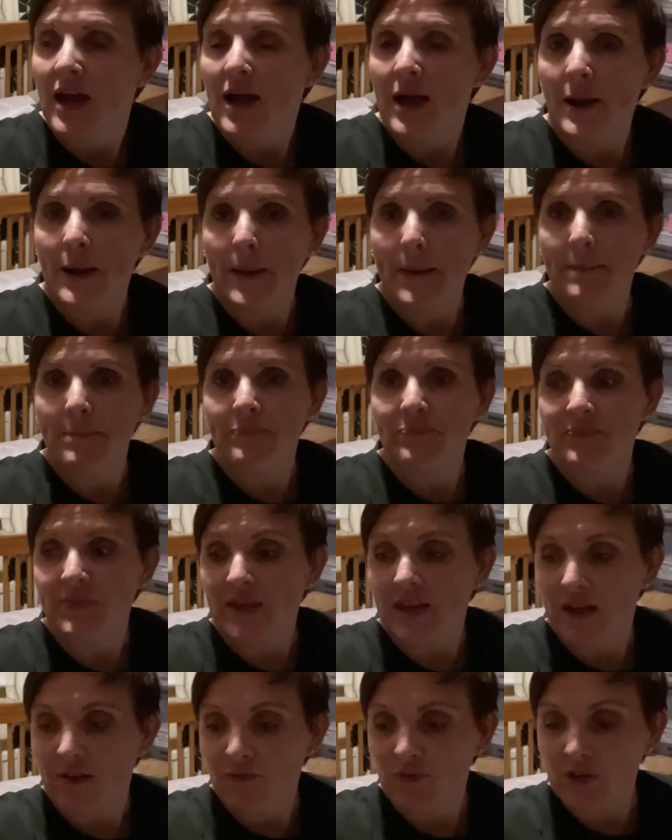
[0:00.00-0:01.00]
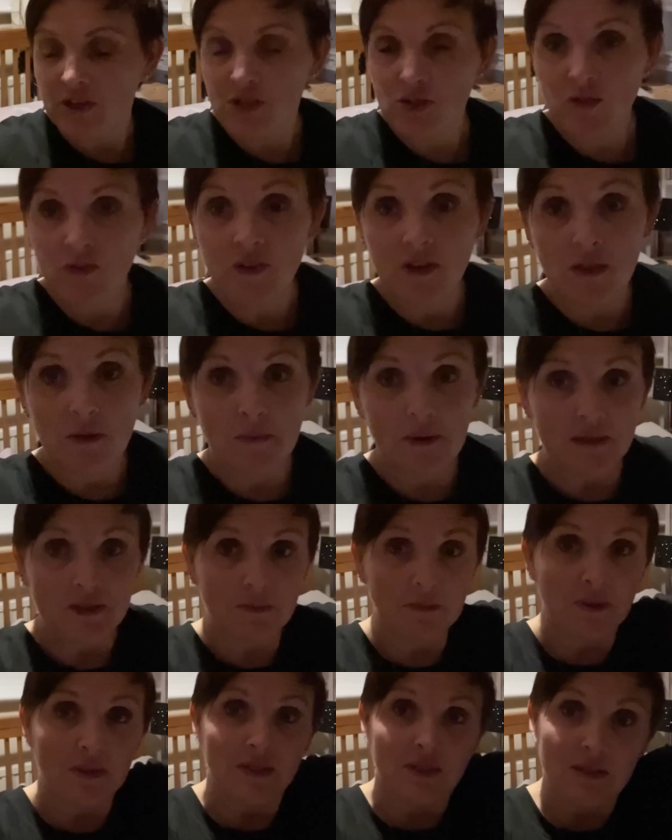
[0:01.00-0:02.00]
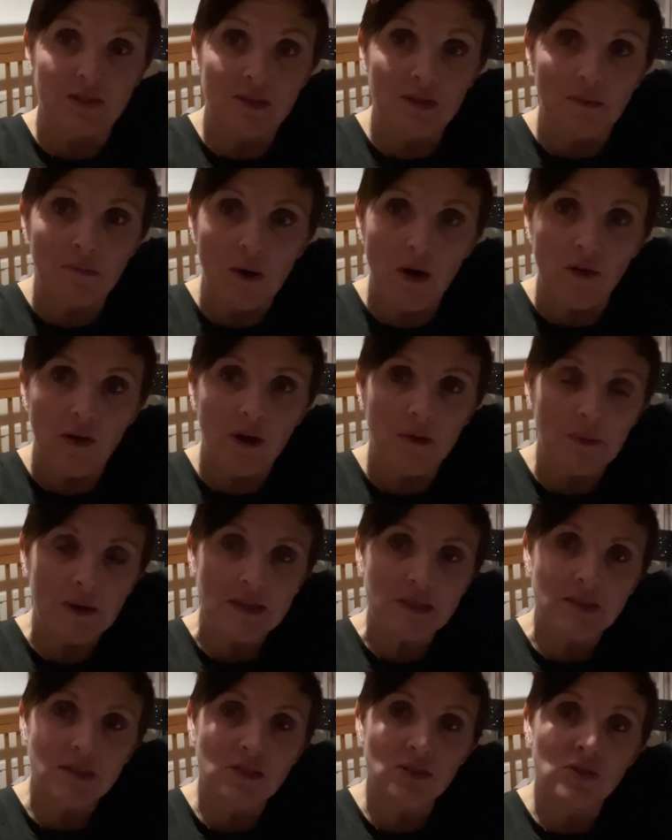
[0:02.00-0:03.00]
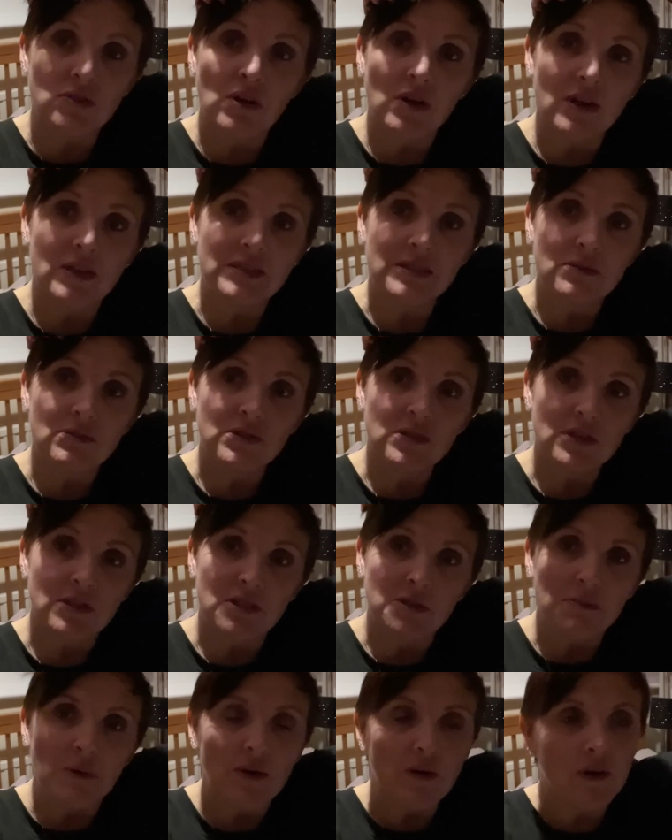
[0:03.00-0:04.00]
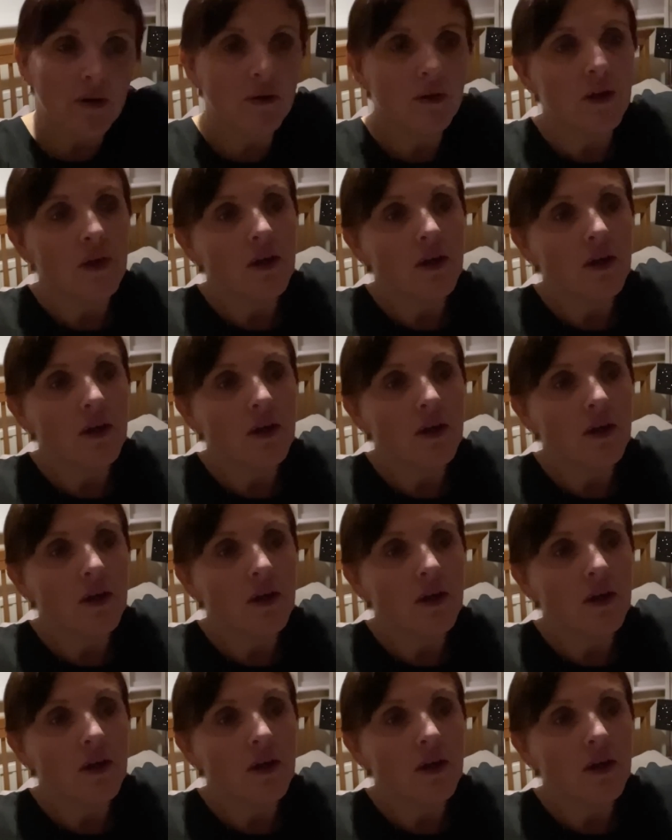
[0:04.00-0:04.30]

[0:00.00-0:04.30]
Yeah, finish off the other bits and pieces tomorrow. Ben's going to do the lights outside tomorrow.